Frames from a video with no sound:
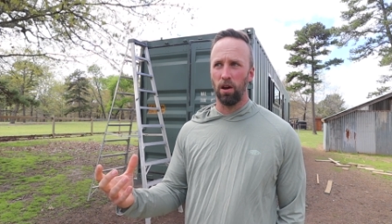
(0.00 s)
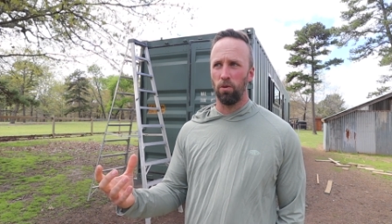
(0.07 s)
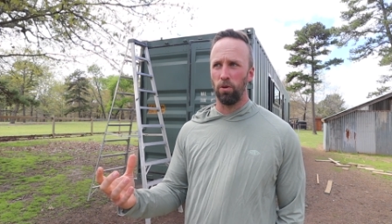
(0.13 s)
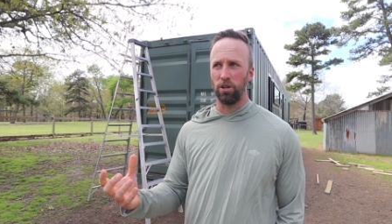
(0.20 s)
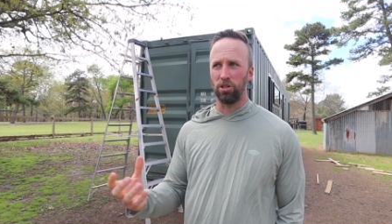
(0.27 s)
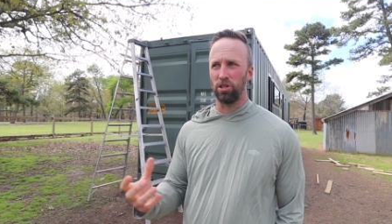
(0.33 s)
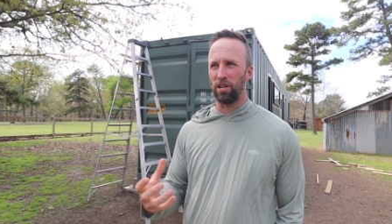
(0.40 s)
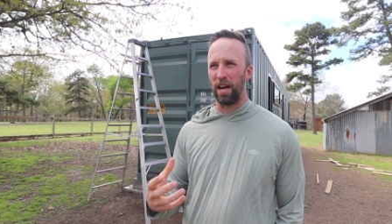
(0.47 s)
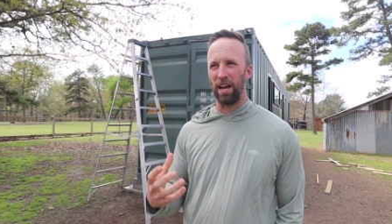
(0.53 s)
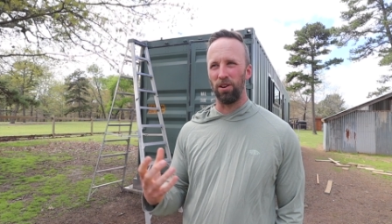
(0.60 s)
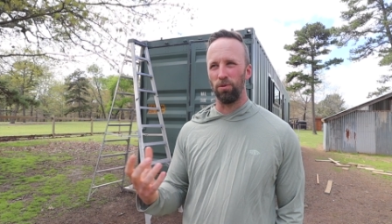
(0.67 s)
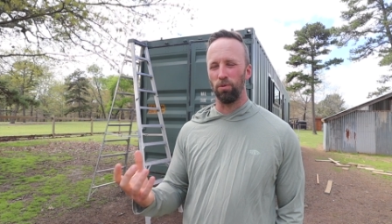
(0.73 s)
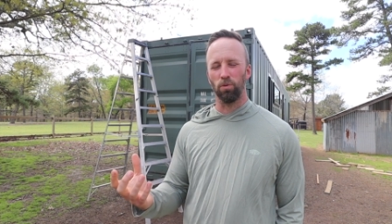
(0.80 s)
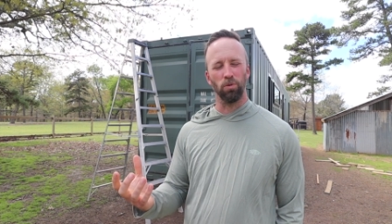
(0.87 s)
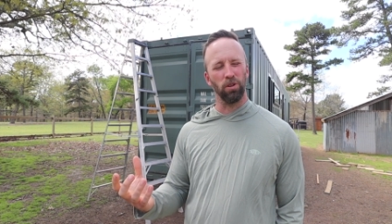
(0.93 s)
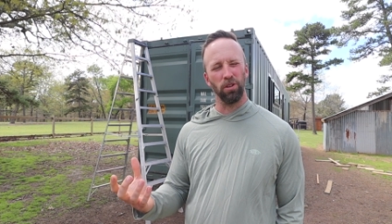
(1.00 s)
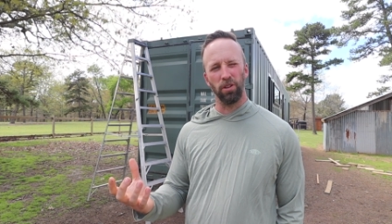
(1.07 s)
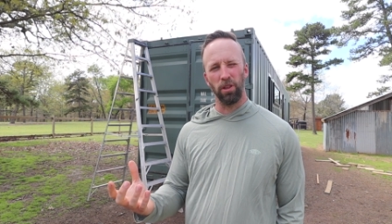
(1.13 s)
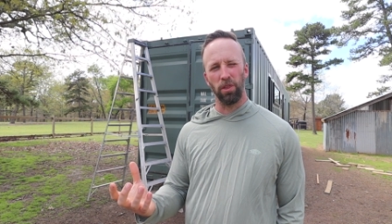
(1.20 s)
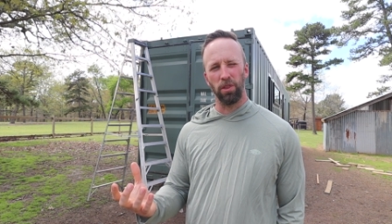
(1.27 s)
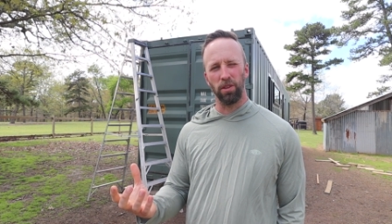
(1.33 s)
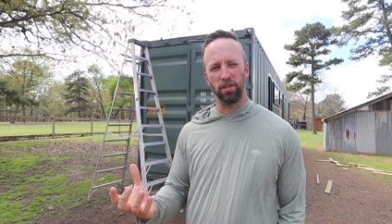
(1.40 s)
which I don't
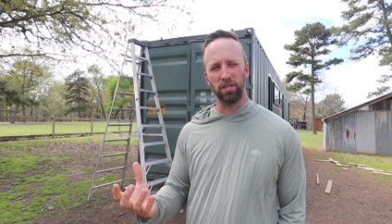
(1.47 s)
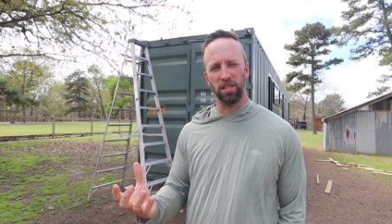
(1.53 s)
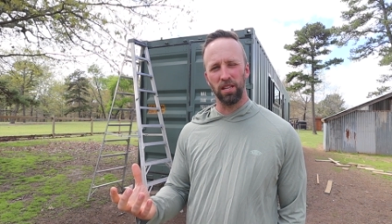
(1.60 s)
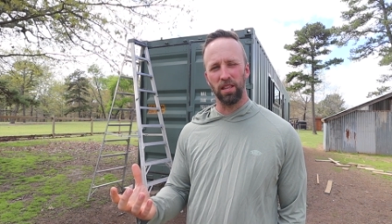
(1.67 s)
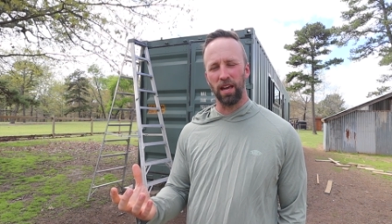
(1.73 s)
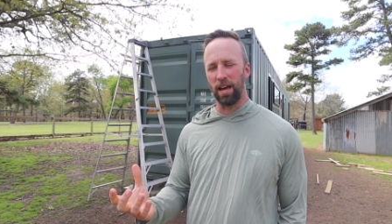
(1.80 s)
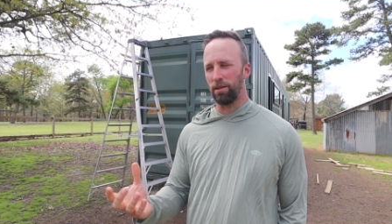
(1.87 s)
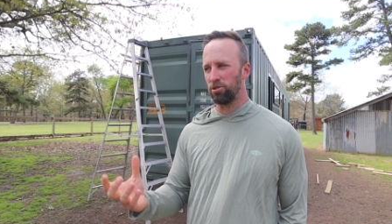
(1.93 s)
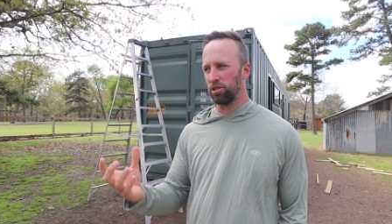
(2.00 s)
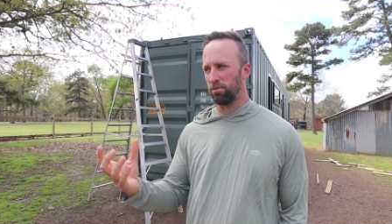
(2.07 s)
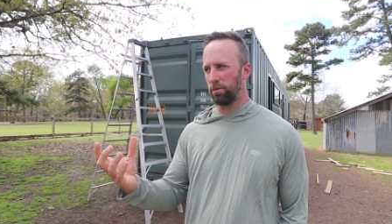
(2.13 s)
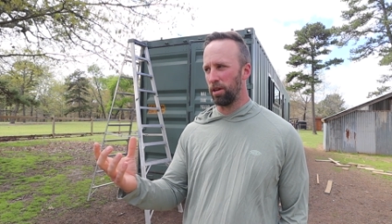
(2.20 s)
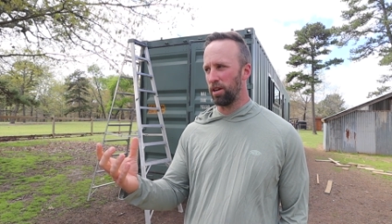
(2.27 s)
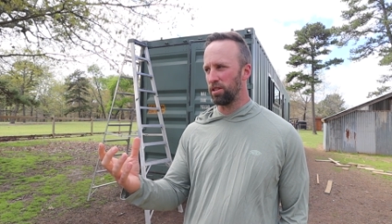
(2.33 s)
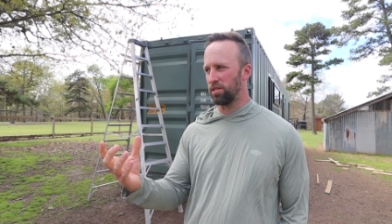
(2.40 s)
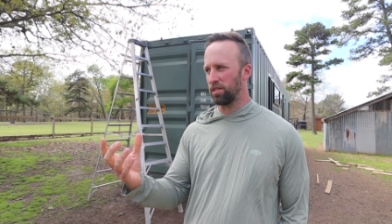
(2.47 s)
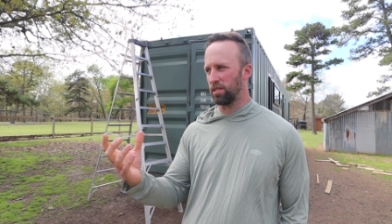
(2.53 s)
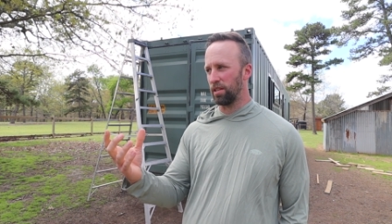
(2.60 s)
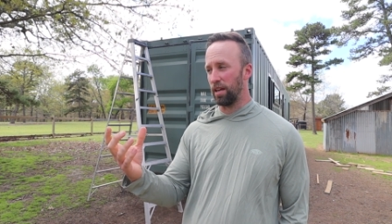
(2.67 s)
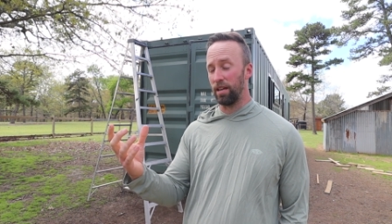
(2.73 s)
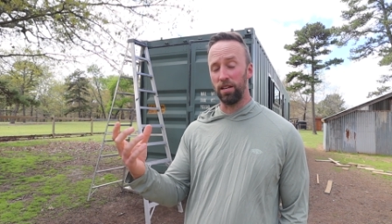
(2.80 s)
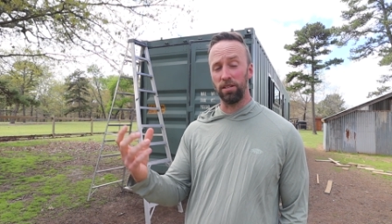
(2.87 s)
really see that just because
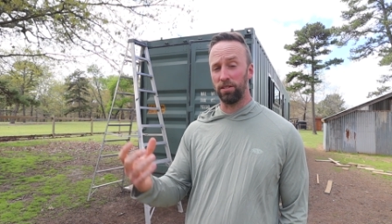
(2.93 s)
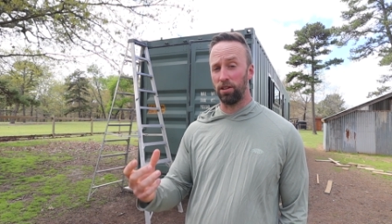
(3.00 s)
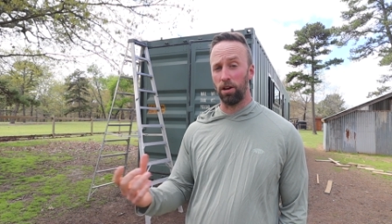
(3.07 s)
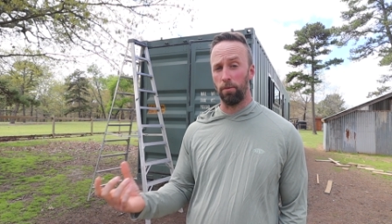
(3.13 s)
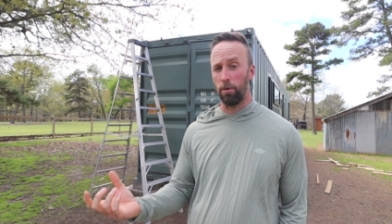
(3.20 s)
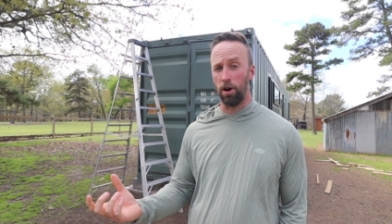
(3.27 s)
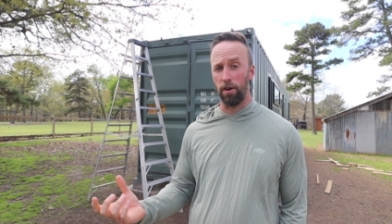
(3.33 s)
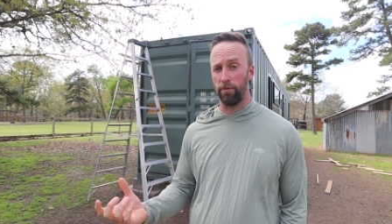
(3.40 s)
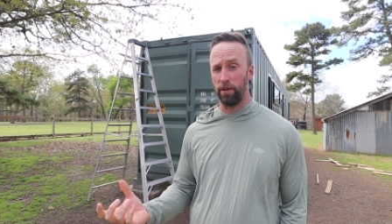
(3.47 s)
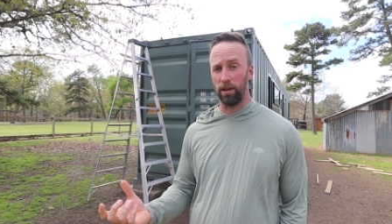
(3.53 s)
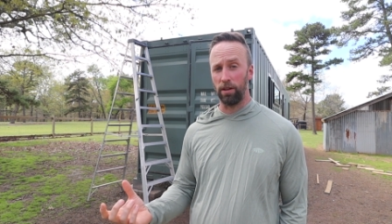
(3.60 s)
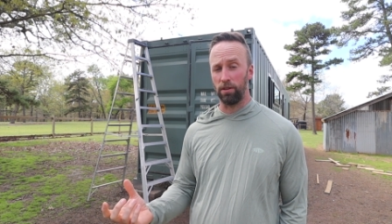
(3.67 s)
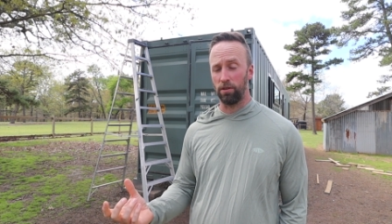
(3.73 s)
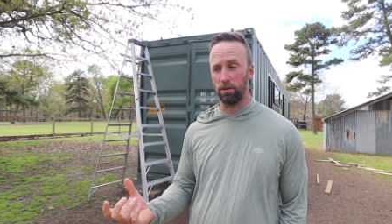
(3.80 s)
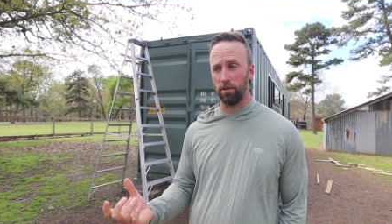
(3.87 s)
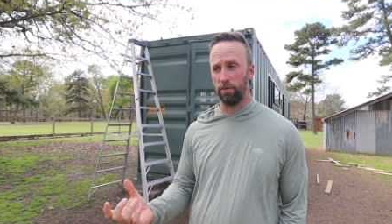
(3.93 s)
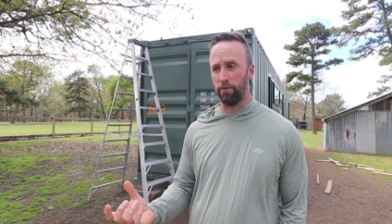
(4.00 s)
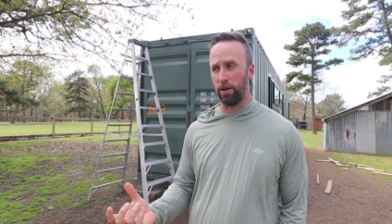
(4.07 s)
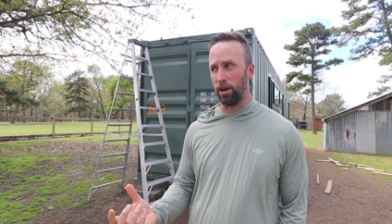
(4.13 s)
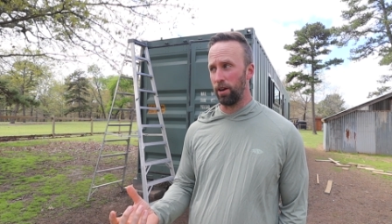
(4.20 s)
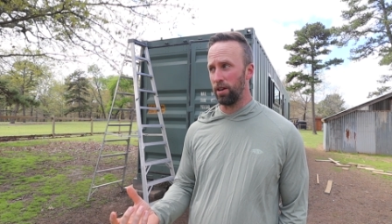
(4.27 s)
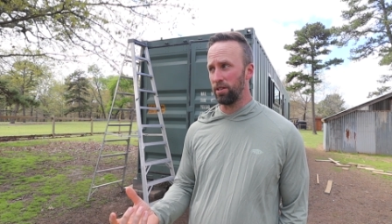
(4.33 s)
it doesn't come off it
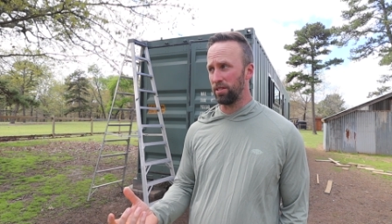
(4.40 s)
very